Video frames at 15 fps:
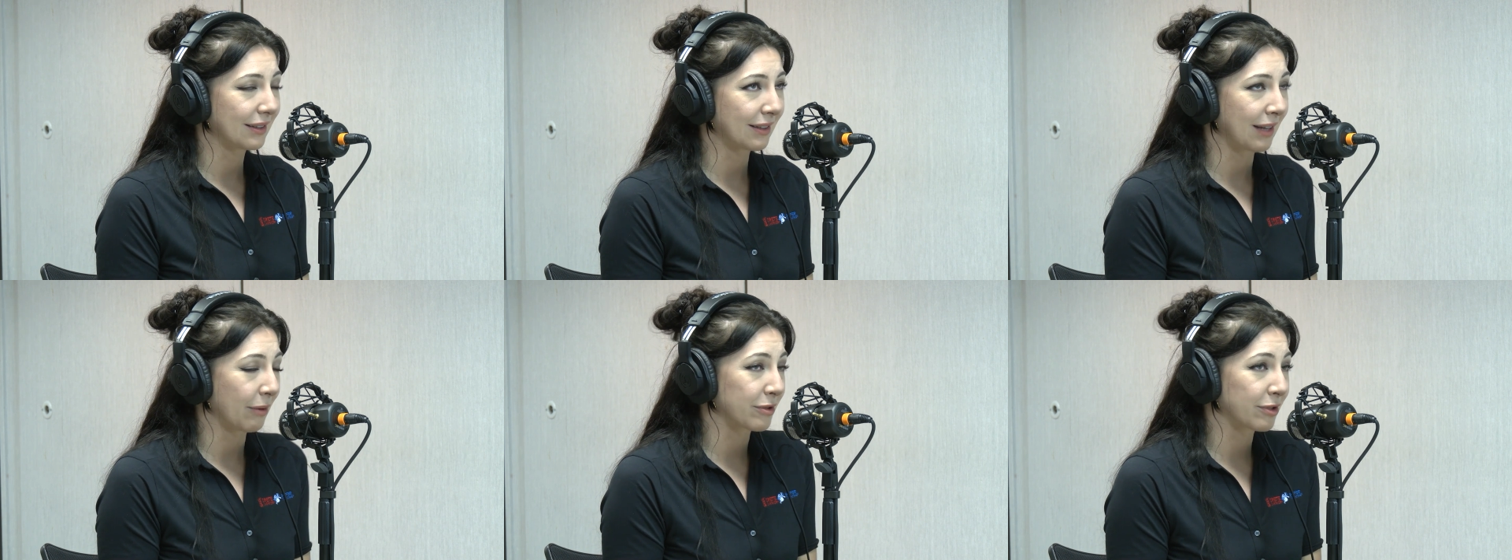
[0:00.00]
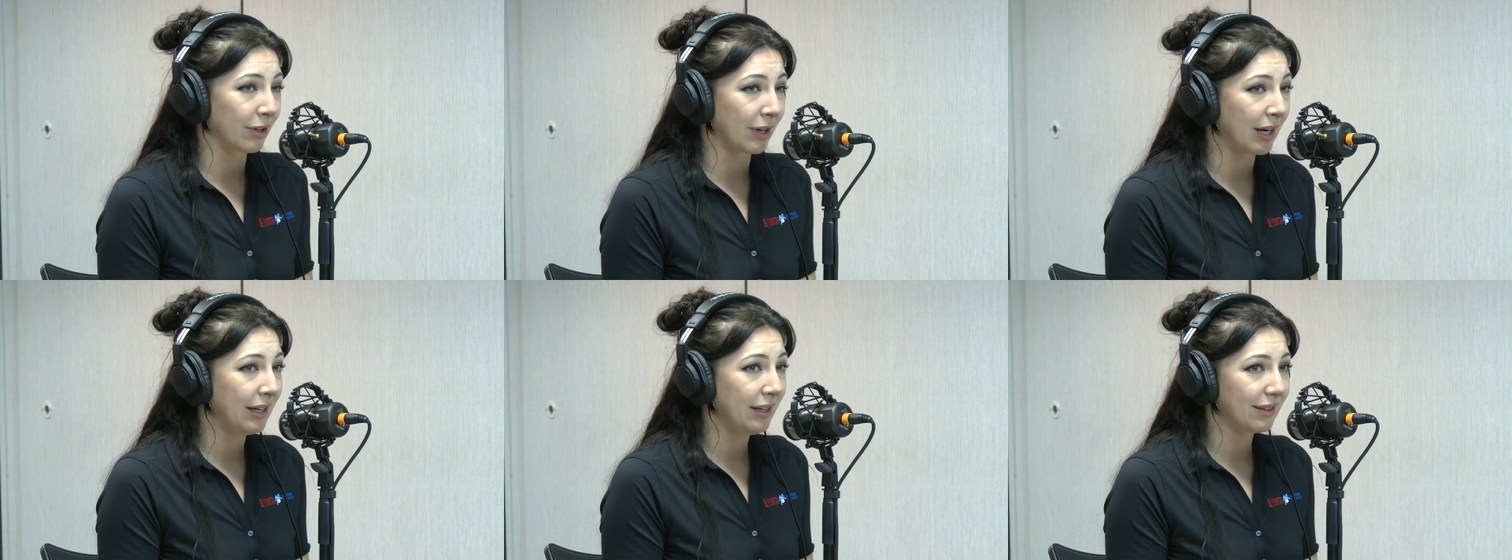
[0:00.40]
that was
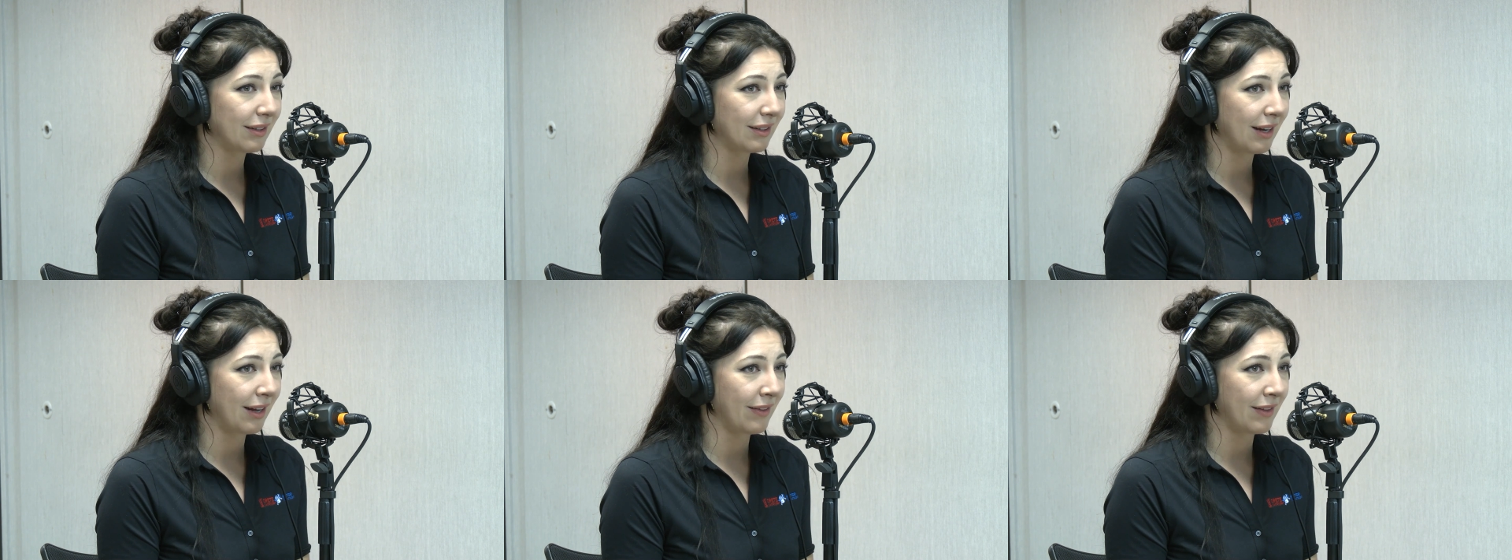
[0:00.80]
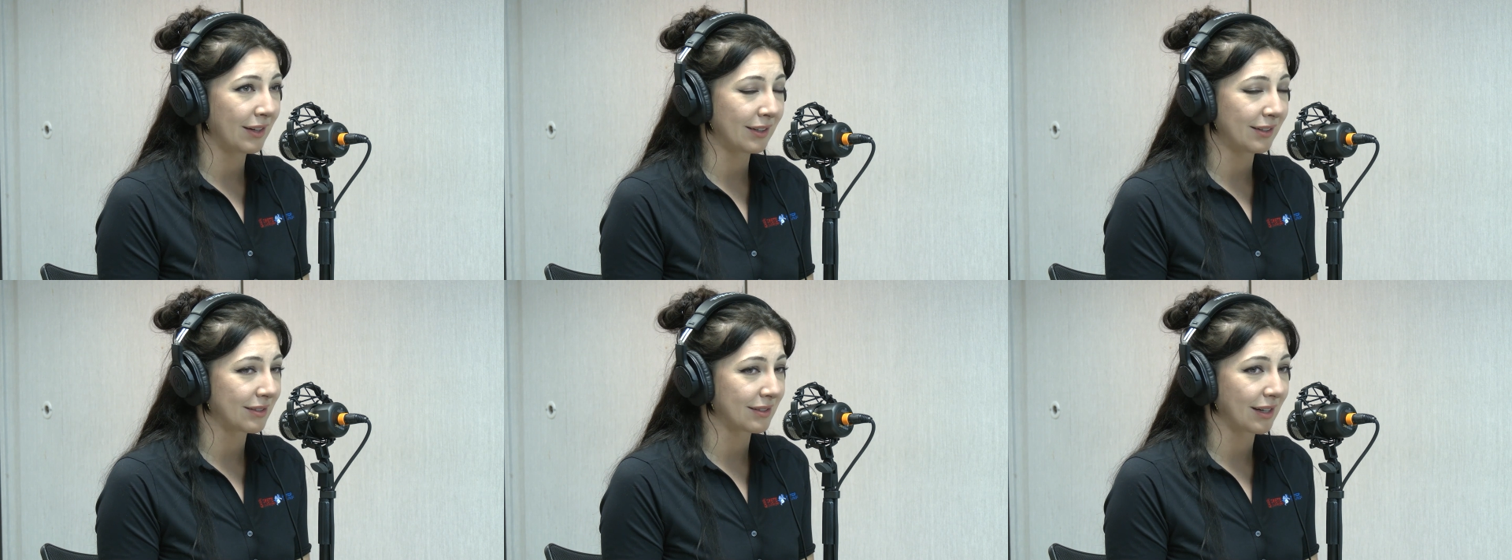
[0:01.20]
great. And then
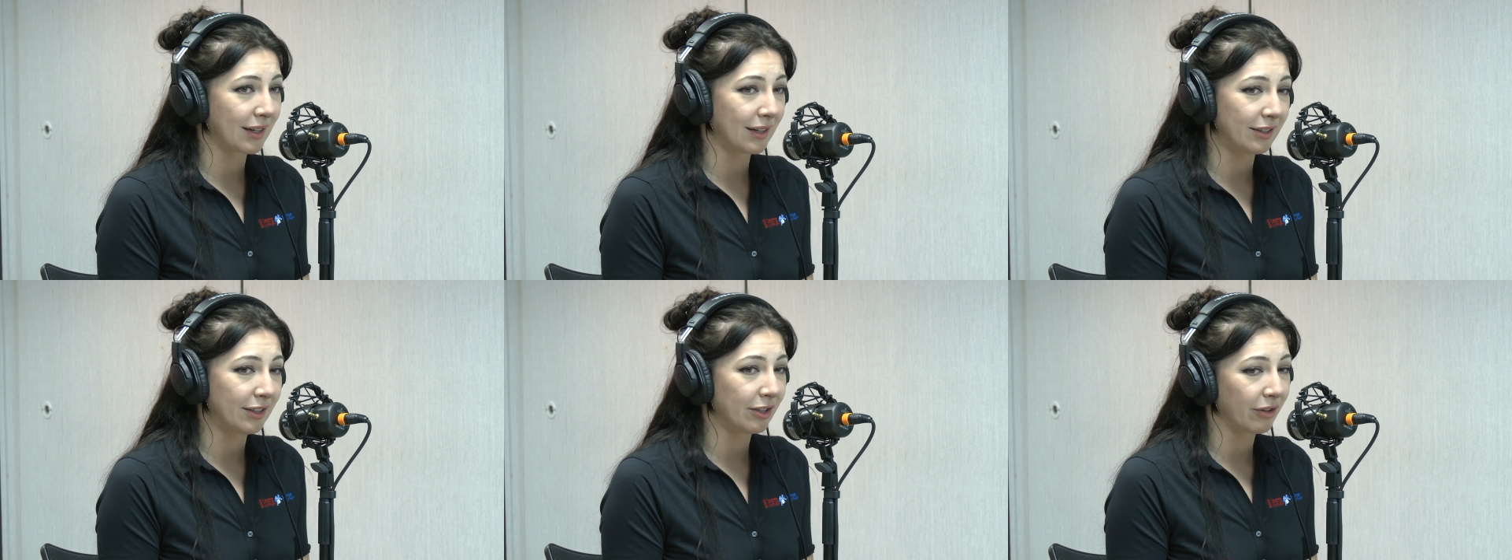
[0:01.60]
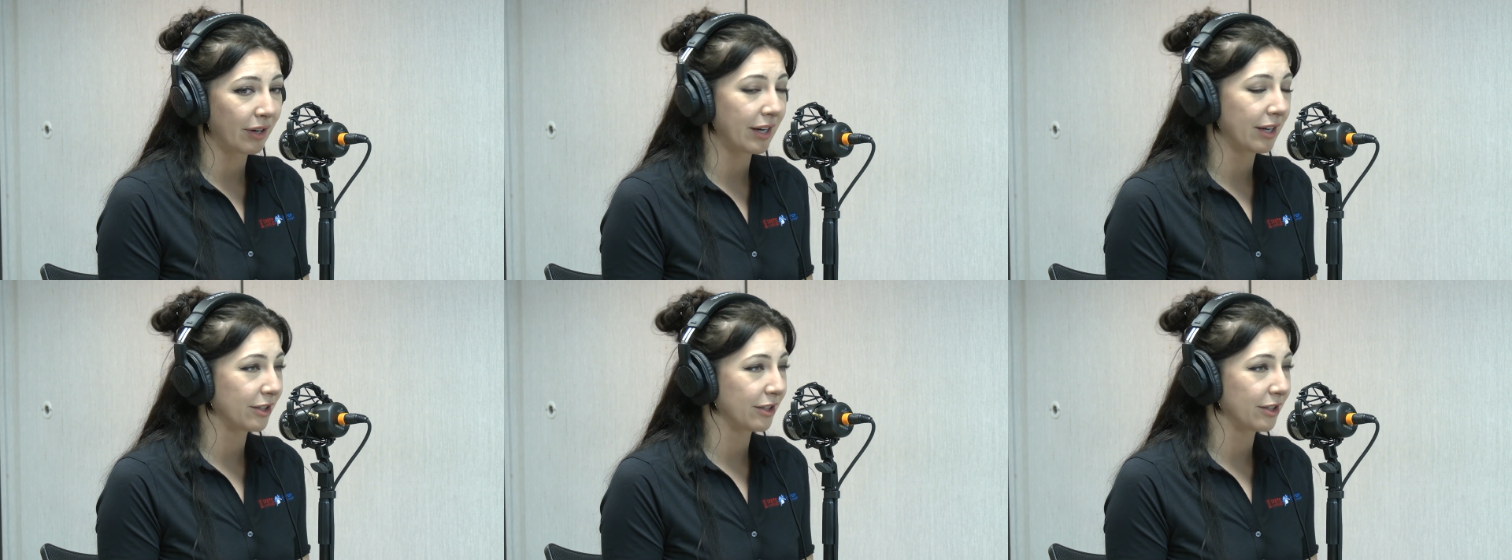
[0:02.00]
I decided, hey,